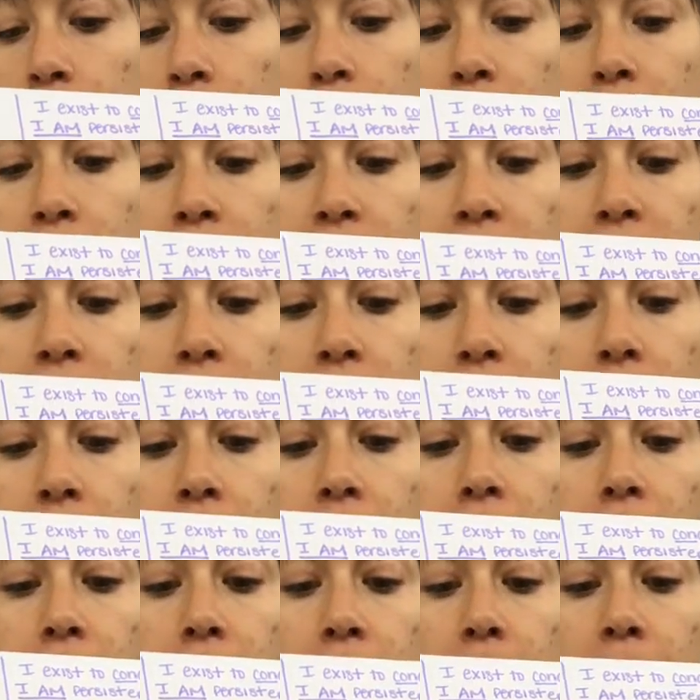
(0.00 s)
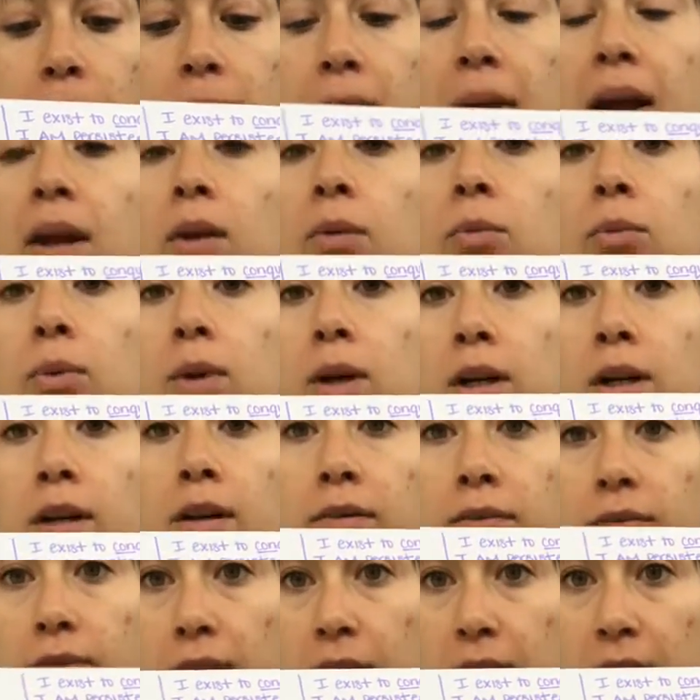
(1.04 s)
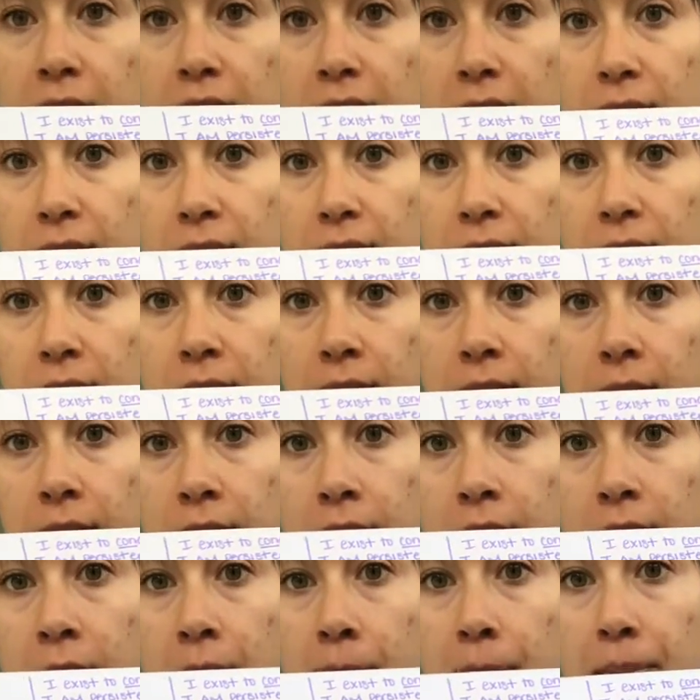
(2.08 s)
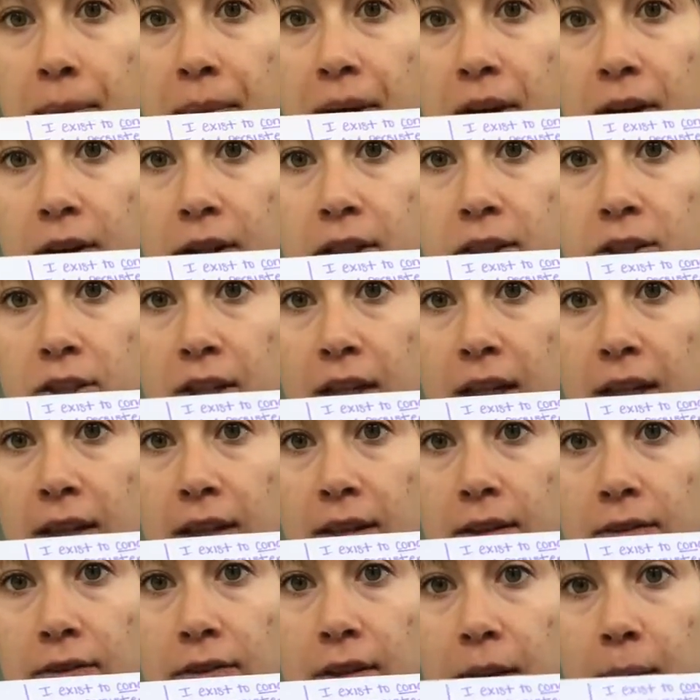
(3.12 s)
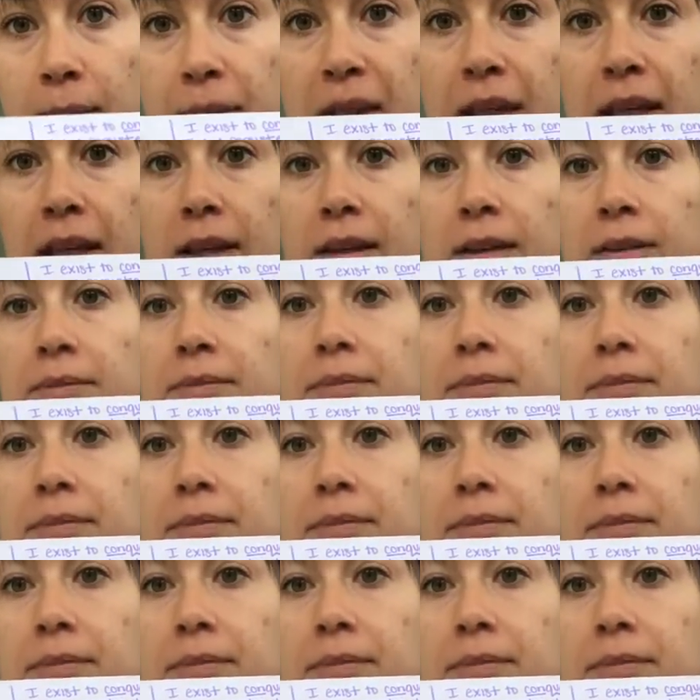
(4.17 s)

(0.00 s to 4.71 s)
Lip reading: personal, my word for the year, marriage, and then family.